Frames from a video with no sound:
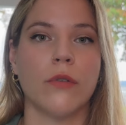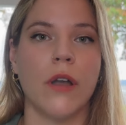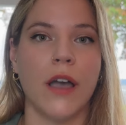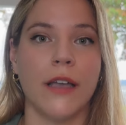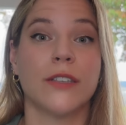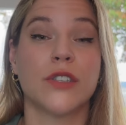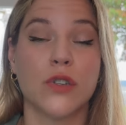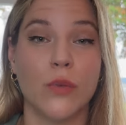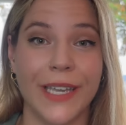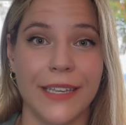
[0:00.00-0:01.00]
uh,
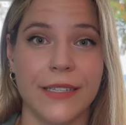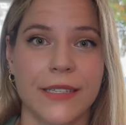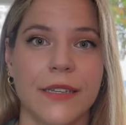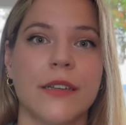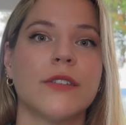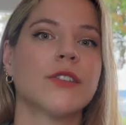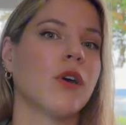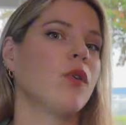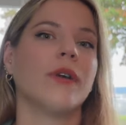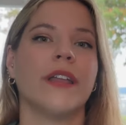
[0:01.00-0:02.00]
squeeze.
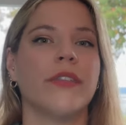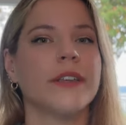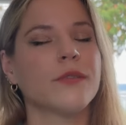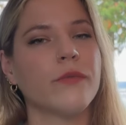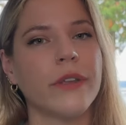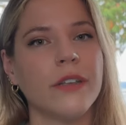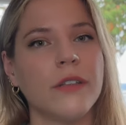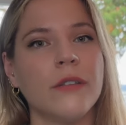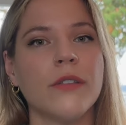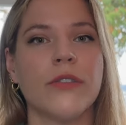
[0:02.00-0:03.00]
So in this
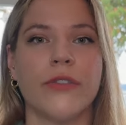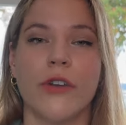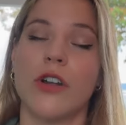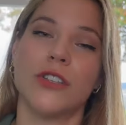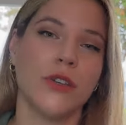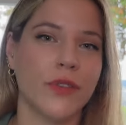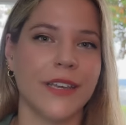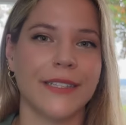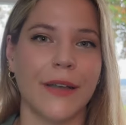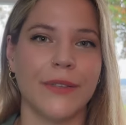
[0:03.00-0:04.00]
reel, there are two
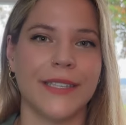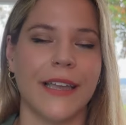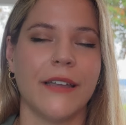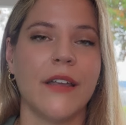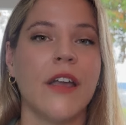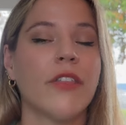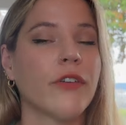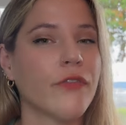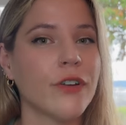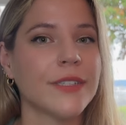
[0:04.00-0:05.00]
things I would say.
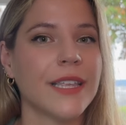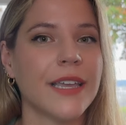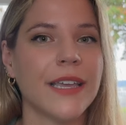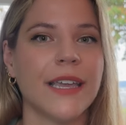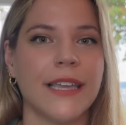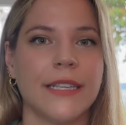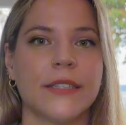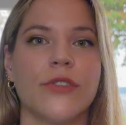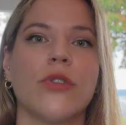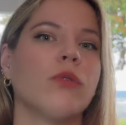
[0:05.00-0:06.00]
The first thing
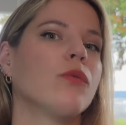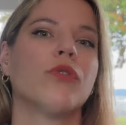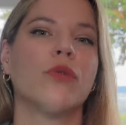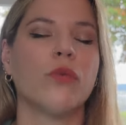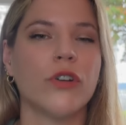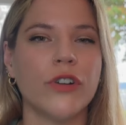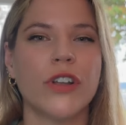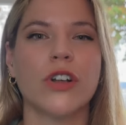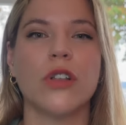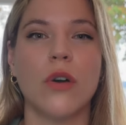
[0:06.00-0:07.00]
is the, the
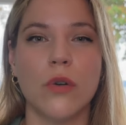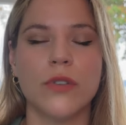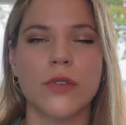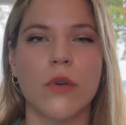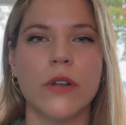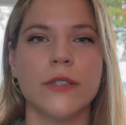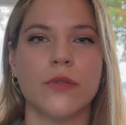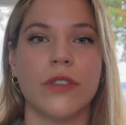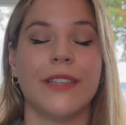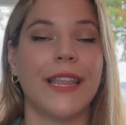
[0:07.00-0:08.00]
word clothes horse
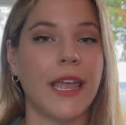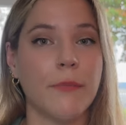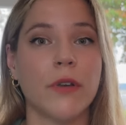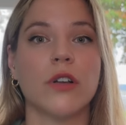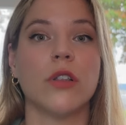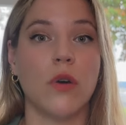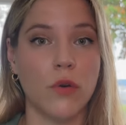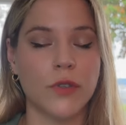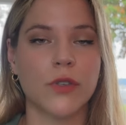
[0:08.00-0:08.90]
or the name clothes